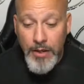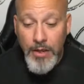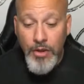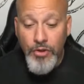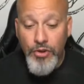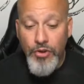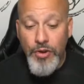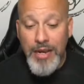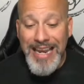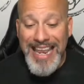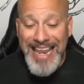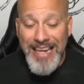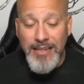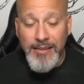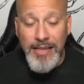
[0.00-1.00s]
you can
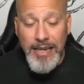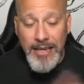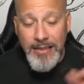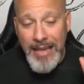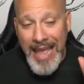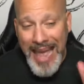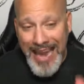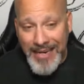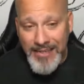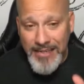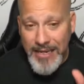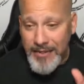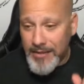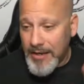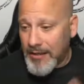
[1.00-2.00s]
easily
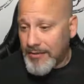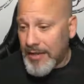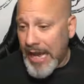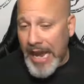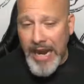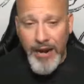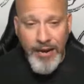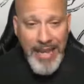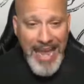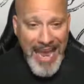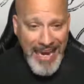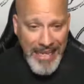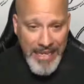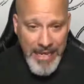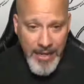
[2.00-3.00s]
access the entire
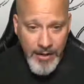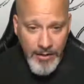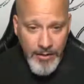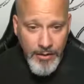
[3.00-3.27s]
catalog